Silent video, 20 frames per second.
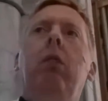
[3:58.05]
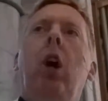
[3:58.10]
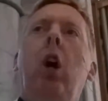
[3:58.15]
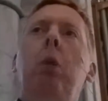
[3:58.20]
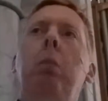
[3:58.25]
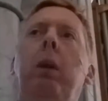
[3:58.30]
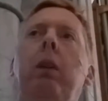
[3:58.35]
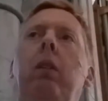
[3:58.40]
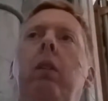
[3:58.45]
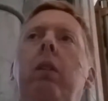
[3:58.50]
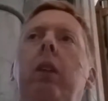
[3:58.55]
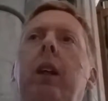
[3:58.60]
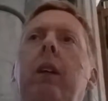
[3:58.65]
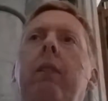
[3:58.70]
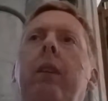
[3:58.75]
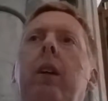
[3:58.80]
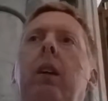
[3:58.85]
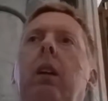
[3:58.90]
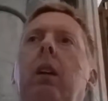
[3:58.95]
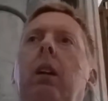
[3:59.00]
Romans
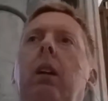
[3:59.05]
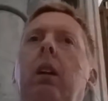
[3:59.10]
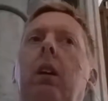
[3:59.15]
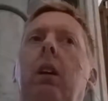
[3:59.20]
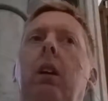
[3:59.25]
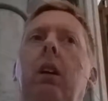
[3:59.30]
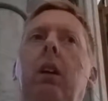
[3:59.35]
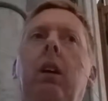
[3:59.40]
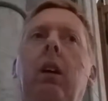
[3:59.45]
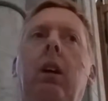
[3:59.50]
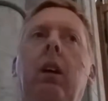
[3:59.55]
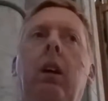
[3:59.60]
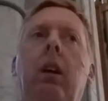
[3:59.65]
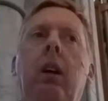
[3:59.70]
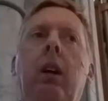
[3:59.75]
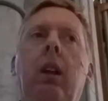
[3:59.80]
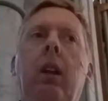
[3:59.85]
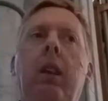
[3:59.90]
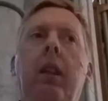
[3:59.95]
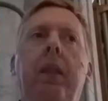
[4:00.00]
7.
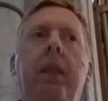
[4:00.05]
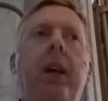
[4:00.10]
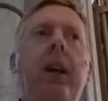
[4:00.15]
The